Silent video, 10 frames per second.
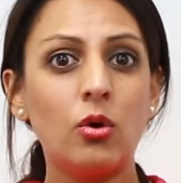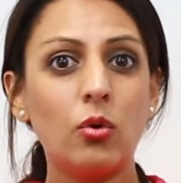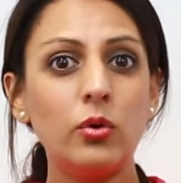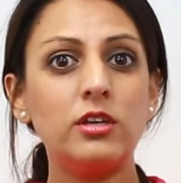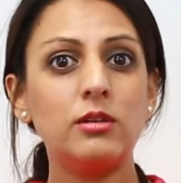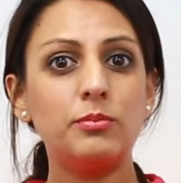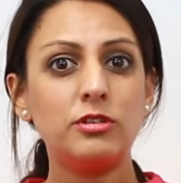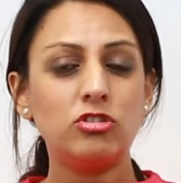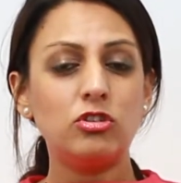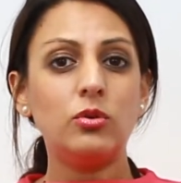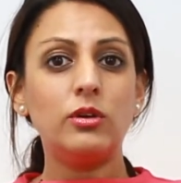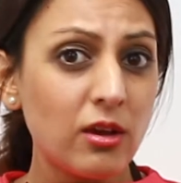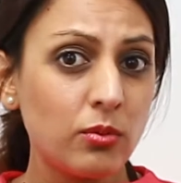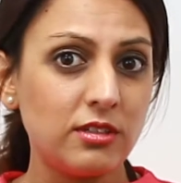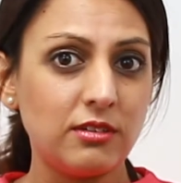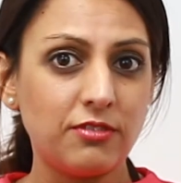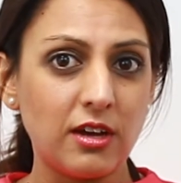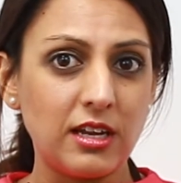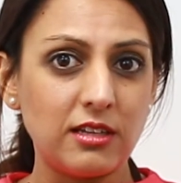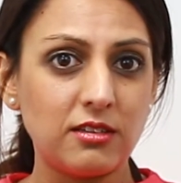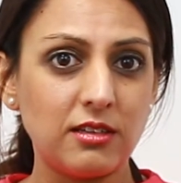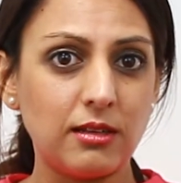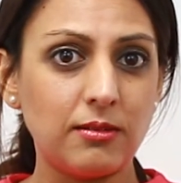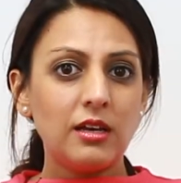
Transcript: or you can pursue equity financing.